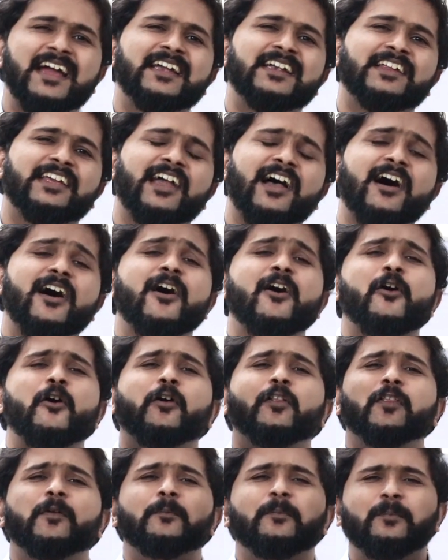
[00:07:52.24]
idea
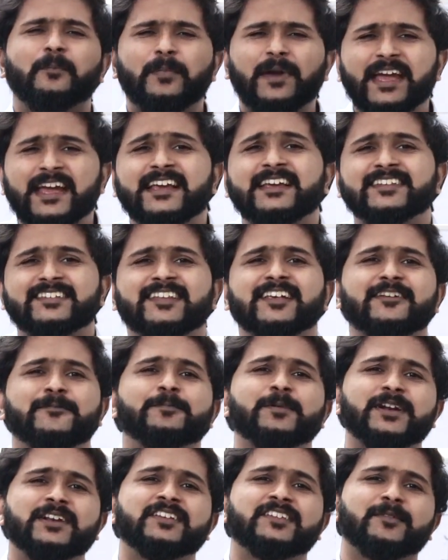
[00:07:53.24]
or the basic
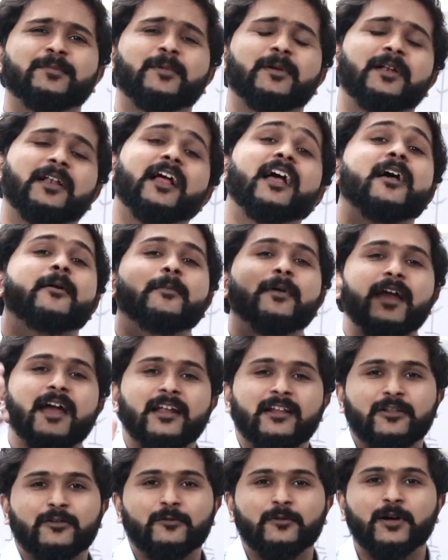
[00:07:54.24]
principle
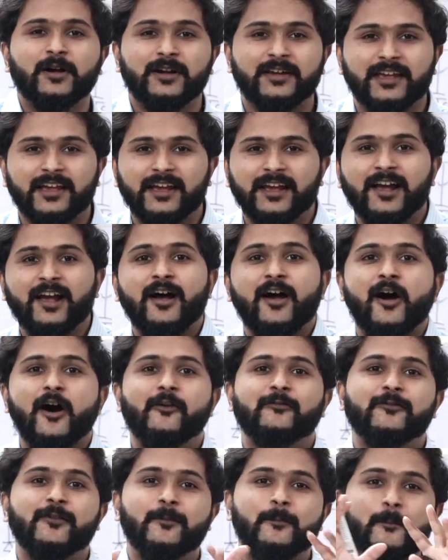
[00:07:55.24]
behind the working
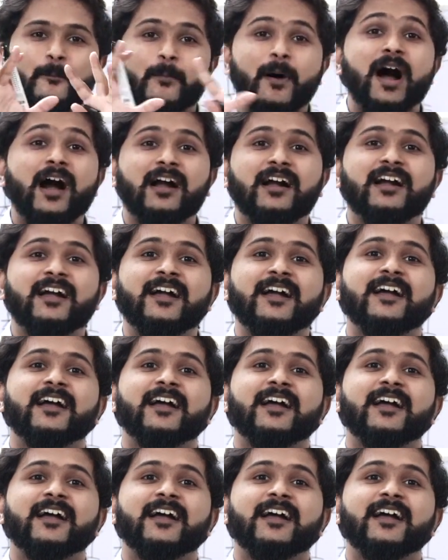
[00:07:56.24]
of a buck